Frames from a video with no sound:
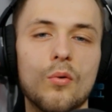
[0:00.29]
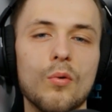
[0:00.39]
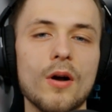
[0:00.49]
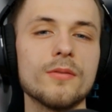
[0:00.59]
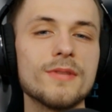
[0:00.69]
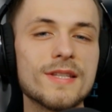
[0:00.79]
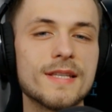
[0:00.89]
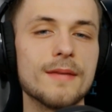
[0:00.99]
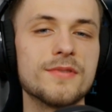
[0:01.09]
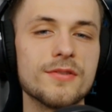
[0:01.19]
Welcome to
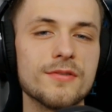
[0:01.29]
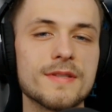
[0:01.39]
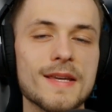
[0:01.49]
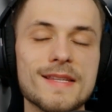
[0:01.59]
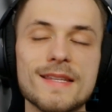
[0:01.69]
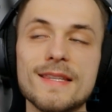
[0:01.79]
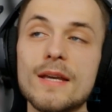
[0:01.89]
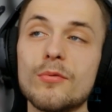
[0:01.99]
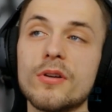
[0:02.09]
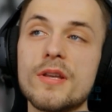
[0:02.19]
Tip Tuesday.
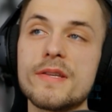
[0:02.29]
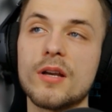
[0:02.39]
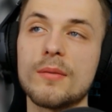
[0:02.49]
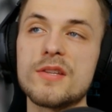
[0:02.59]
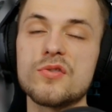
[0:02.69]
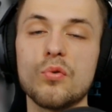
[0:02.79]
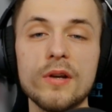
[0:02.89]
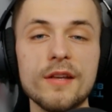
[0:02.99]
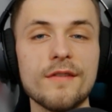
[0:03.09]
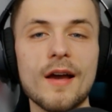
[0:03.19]
Today we're going to talk about
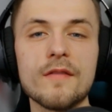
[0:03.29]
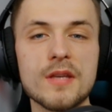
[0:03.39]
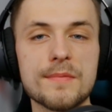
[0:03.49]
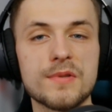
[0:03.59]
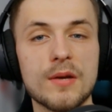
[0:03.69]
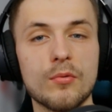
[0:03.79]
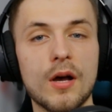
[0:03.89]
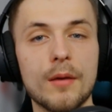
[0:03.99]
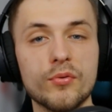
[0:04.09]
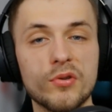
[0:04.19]
25 tips that will
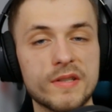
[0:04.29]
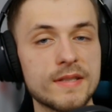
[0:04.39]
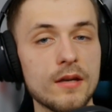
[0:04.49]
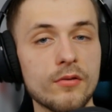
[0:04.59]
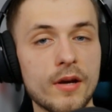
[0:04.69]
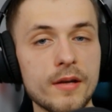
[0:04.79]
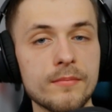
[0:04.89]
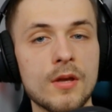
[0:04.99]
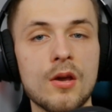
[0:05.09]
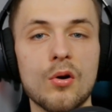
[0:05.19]
help you accelerate
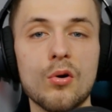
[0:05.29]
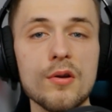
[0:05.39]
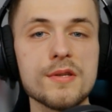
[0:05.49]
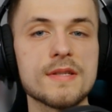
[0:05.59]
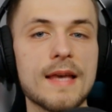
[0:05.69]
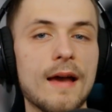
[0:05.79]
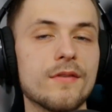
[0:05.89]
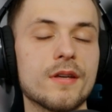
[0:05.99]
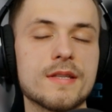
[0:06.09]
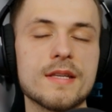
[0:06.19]
or just
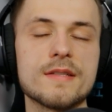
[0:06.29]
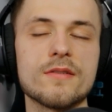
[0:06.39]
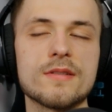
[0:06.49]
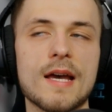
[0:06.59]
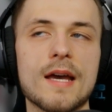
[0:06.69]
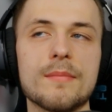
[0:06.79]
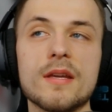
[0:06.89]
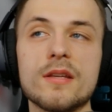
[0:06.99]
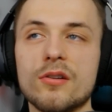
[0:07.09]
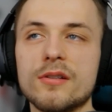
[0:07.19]
have an easier time
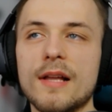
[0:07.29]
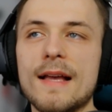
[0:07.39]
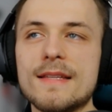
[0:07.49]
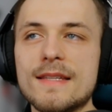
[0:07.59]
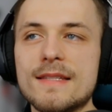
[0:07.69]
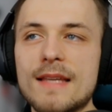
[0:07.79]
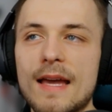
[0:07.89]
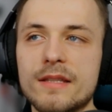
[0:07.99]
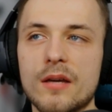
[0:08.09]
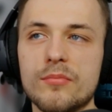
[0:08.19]
in your classes
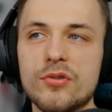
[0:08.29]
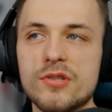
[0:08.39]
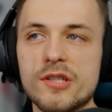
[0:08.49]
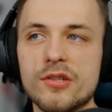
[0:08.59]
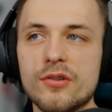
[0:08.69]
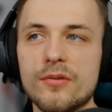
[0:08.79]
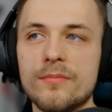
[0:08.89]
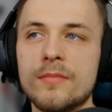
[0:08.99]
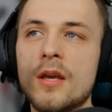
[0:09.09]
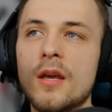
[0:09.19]
at WGU.
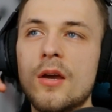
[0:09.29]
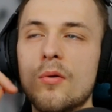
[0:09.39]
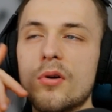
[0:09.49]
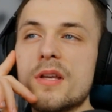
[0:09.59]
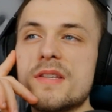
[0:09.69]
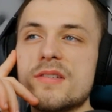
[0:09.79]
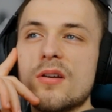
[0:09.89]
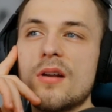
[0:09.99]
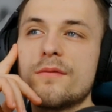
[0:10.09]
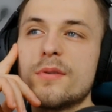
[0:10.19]
We're going to
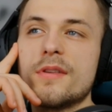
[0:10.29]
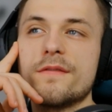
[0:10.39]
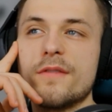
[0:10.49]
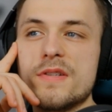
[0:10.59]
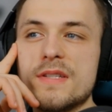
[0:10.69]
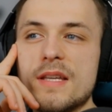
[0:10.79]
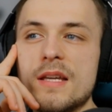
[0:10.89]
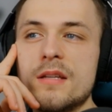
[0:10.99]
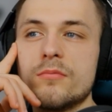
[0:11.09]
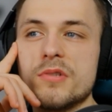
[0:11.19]
start off with the first
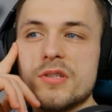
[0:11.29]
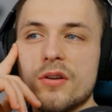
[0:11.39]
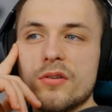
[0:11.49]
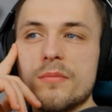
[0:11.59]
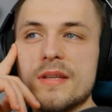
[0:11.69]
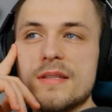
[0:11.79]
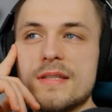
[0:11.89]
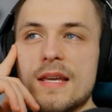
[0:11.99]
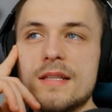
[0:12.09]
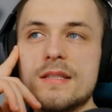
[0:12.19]
10, which are going to be
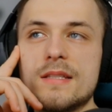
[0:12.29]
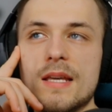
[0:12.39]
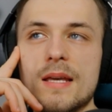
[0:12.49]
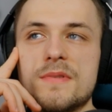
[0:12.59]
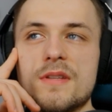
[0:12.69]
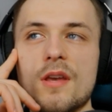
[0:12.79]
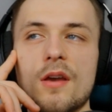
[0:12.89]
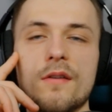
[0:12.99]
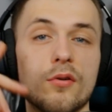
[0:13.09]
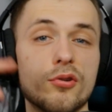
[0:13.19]
10 tips
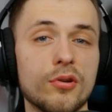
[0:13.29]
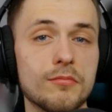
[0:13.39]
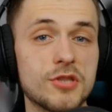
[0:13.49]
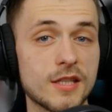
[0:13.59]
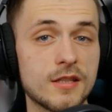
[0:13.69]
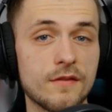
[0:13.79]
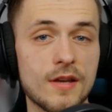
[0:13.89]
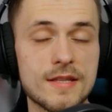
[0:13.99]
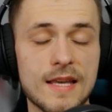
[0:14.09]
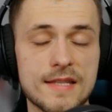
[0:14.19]
for your objective
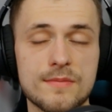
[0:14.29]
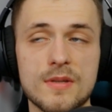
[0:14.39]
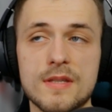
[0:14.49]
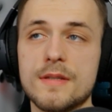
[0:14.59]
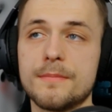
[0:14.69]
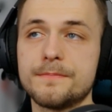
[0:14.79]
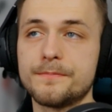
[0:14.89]
assessments.